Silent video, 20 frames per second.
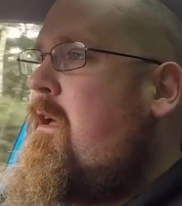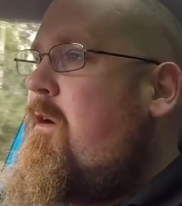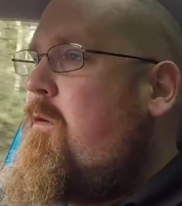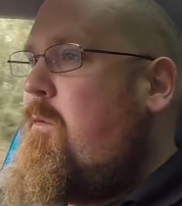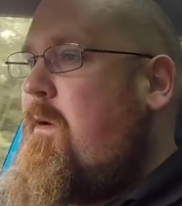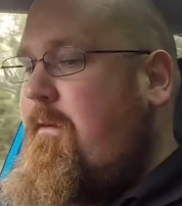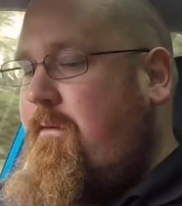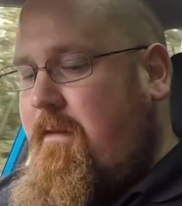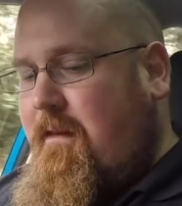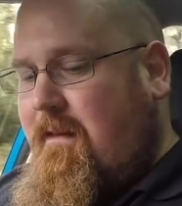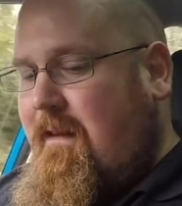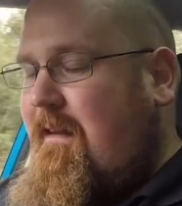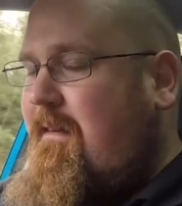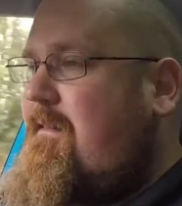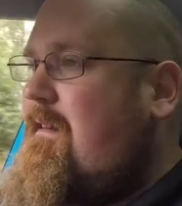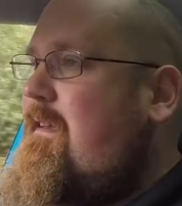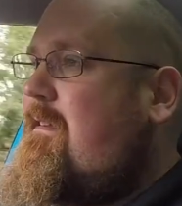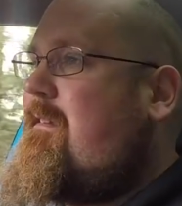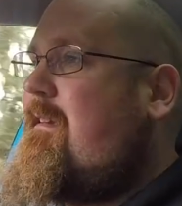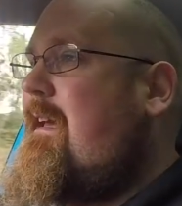with the
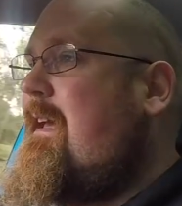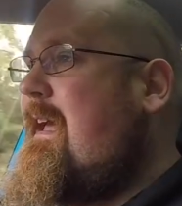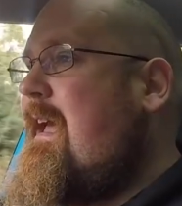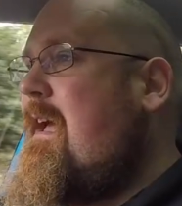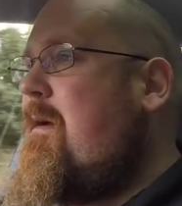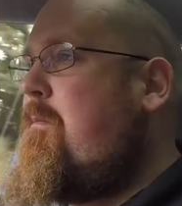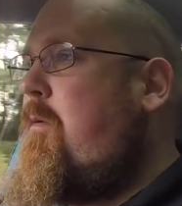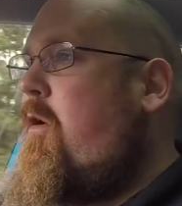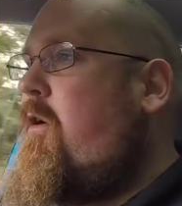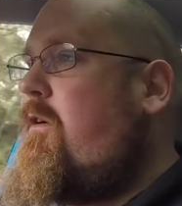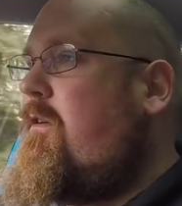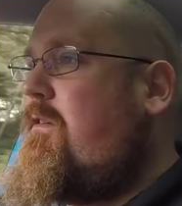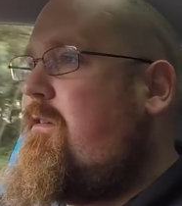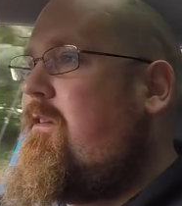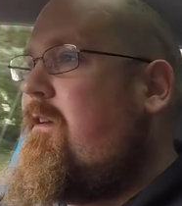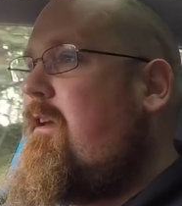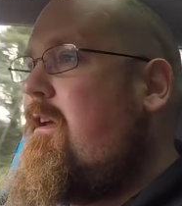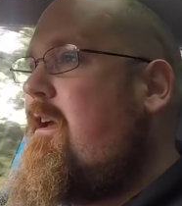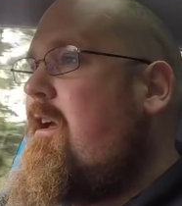DCT gearbox,